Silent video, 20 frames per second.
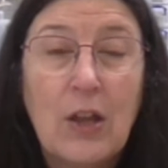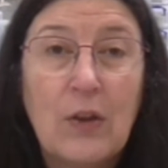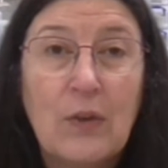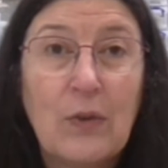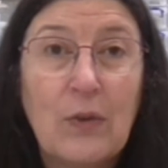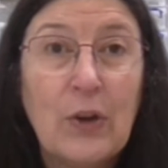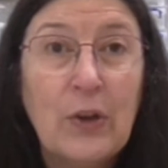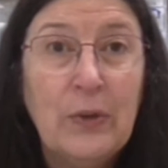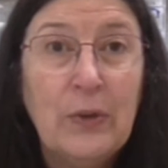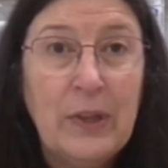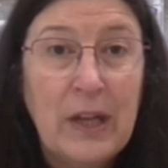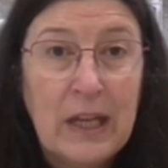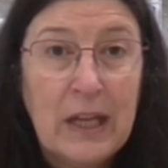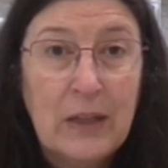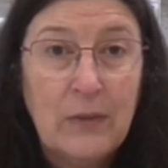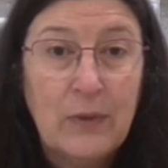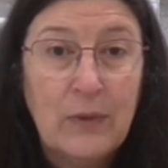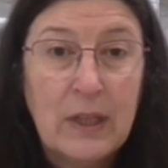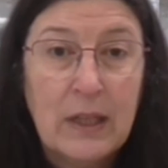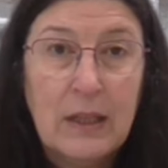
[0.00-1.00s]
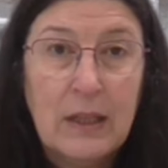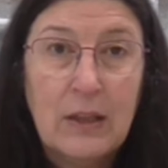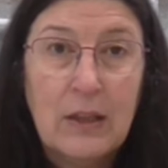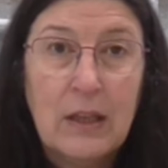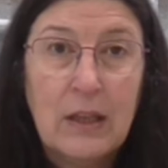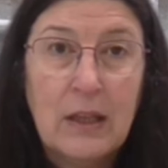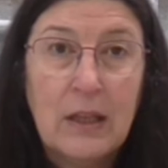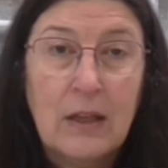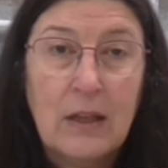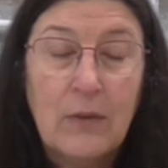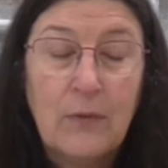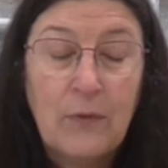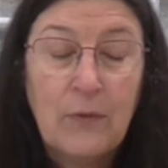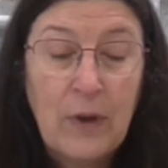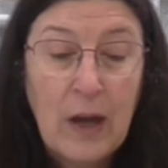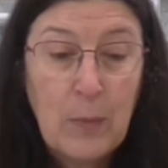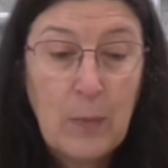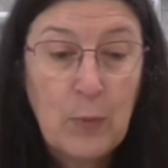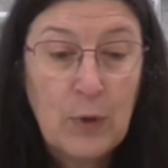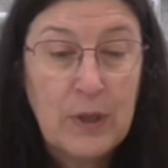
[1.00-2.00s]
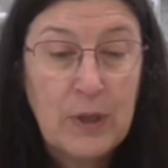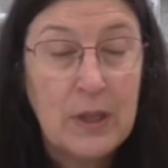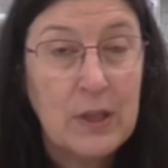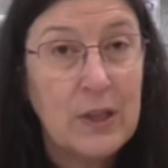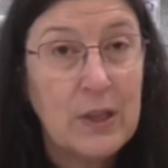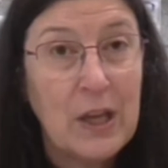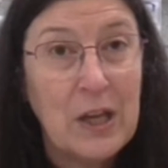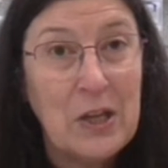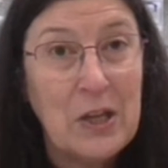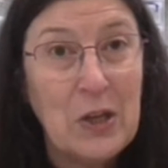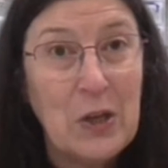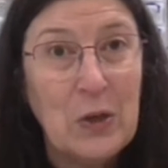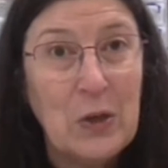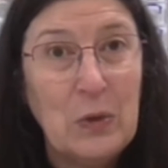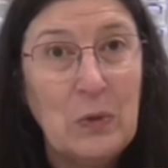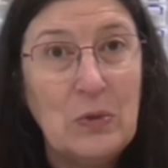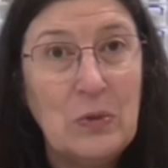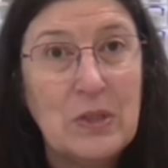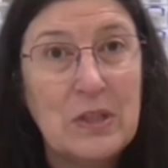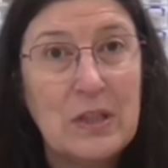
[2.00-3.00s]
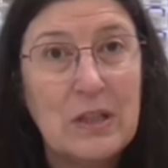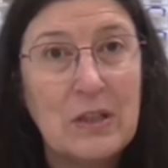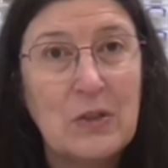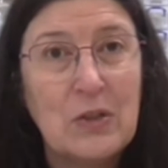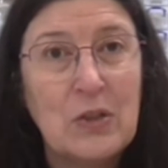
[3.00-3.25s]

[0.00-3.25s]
the Royal Navy the fabric that they used